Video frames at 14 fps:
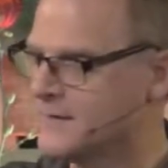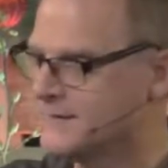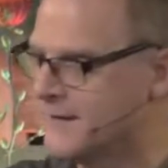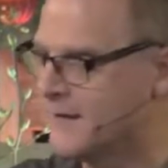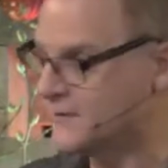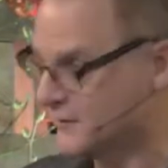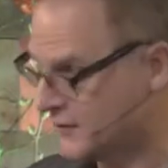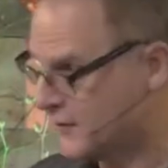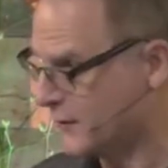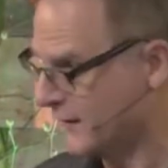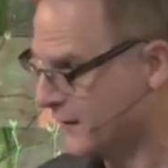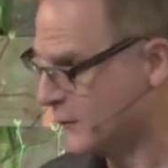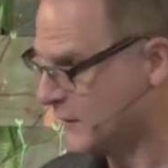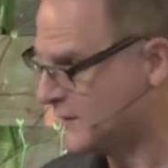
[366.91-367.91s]
Now, you're
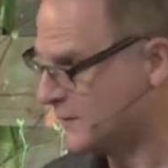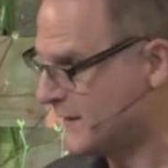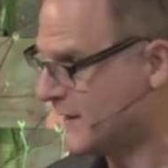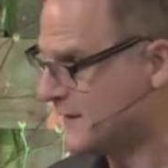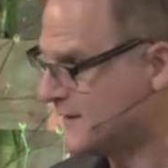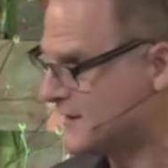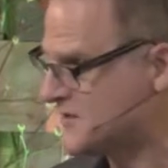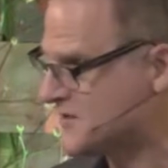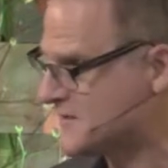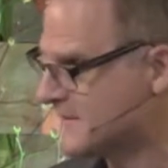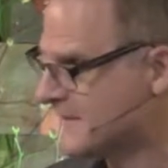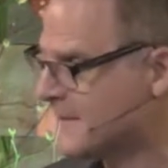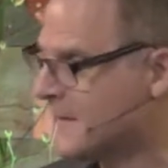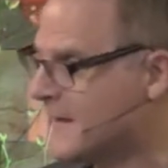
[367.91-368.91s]
going with me on this?
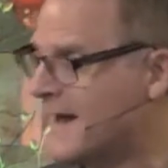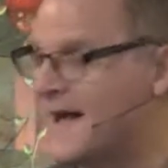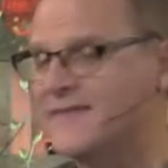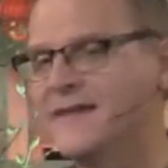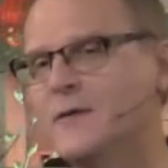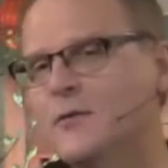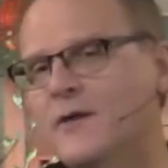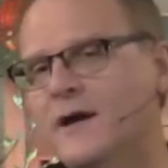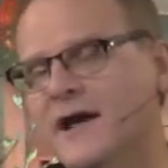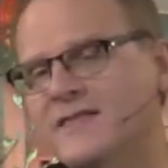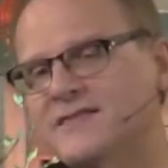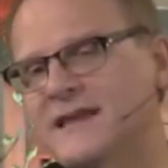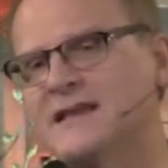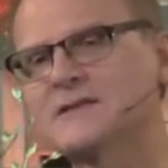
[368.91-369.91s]
I think, well, I
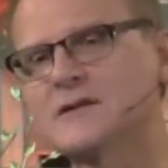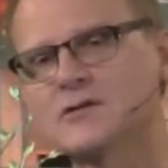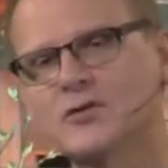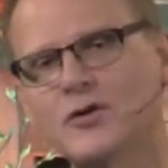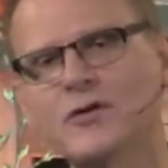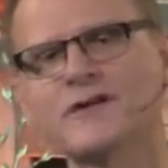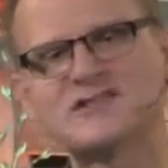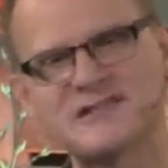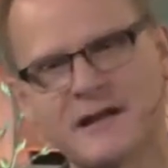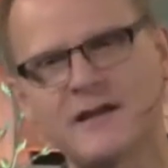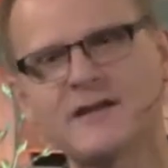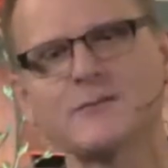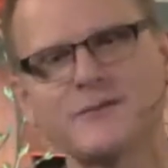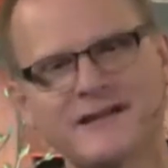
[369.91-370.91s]
think the Lord is
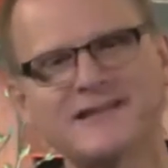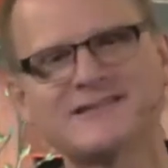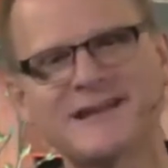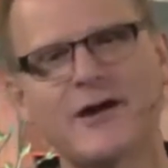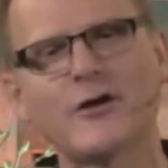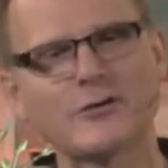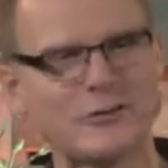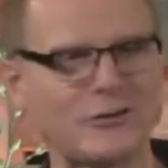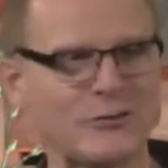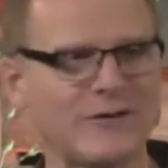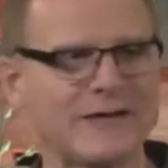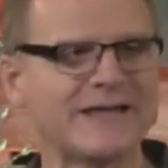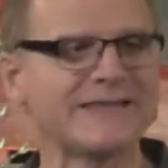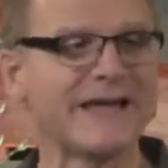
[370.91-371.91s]
telling me to tell you
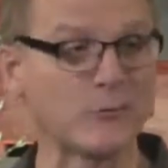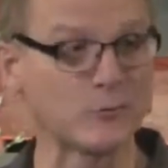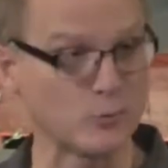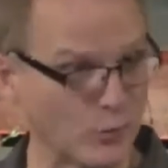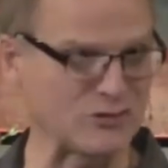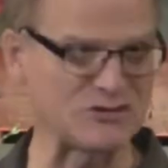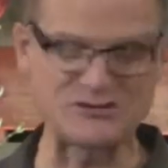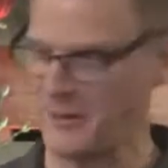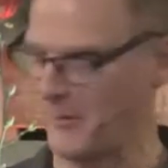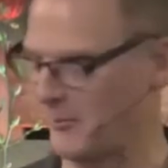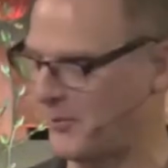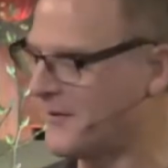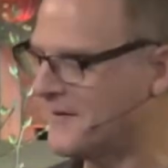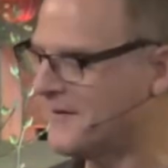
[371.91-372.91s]
that worship
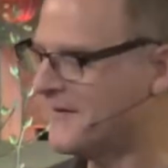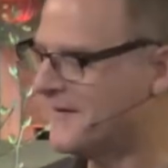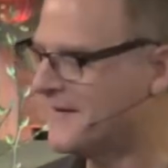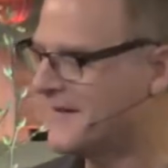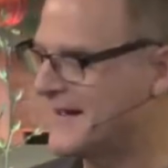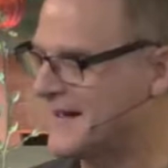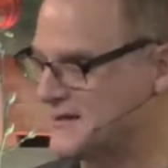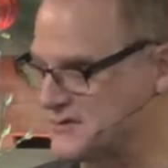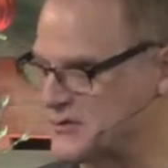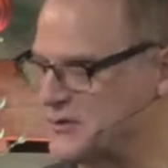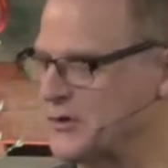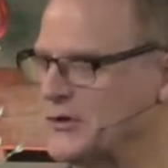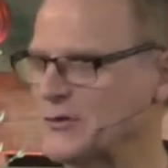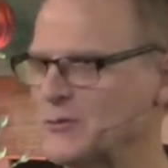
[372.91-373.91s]
is
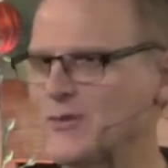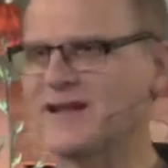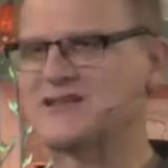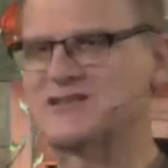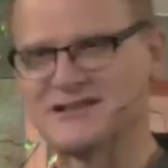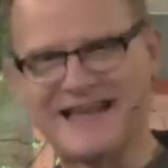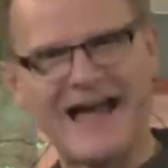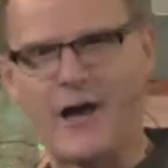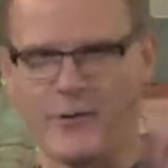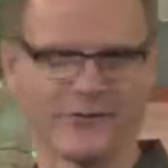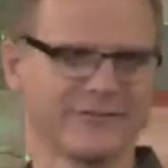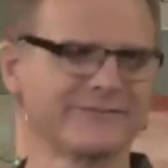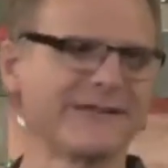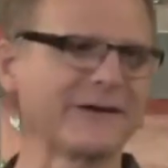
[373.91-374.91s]
good when it's loud.
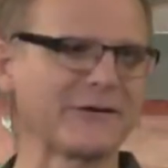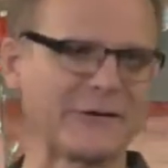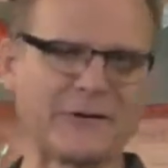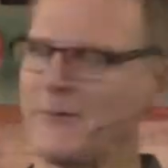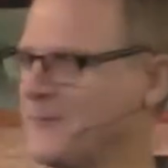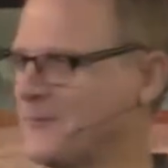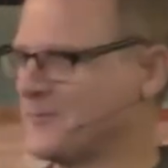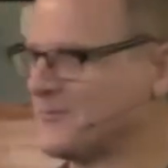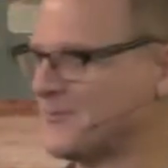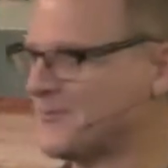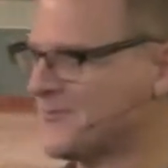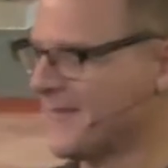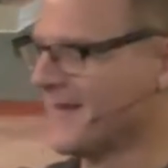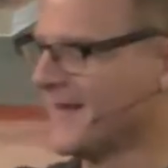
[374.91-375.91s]
There you go.
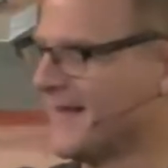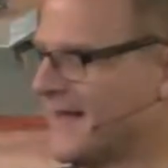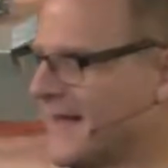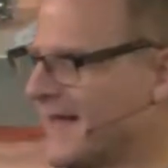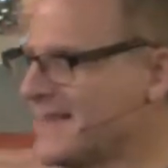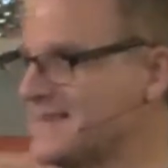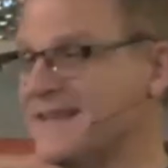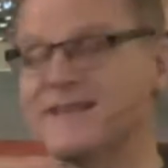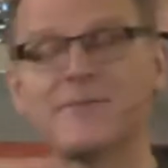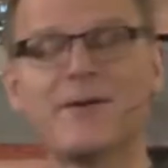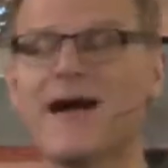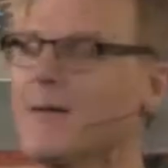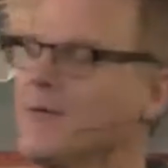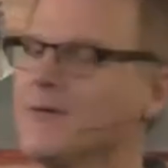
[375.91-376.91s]
It's in the
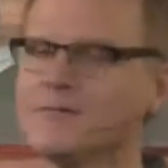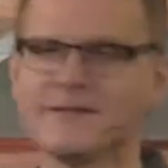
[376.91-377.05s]
Bible.